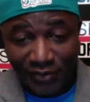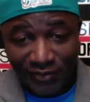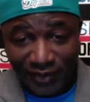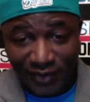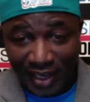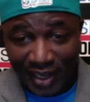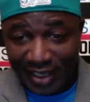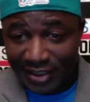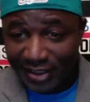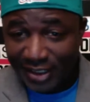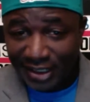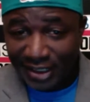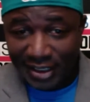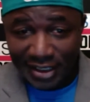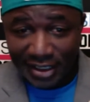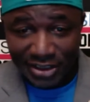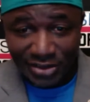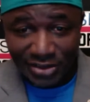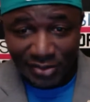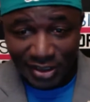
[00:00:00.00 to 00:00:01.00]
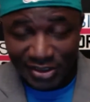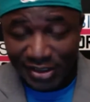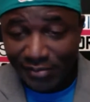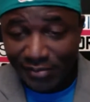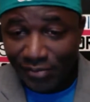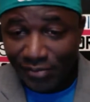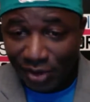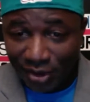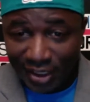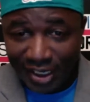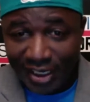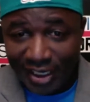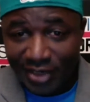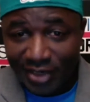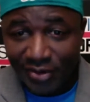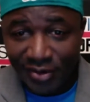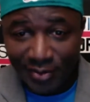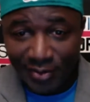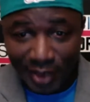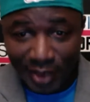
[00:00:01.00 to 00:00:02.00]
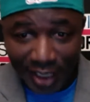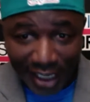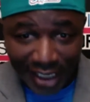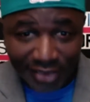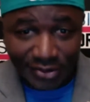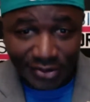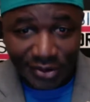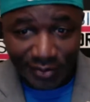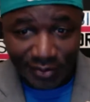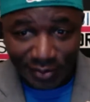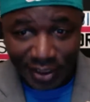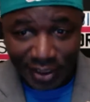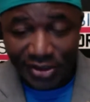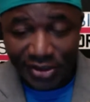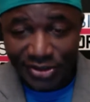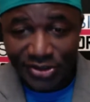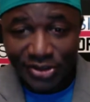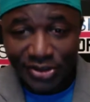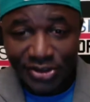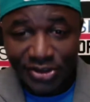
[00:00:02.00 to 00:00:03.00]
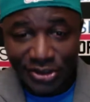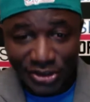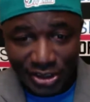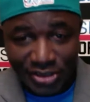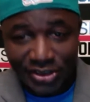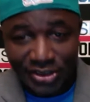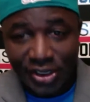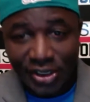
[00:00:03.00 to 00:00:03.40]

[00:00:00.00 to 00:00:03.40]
finally trusting Mark Ingram and Adrian Peterson to just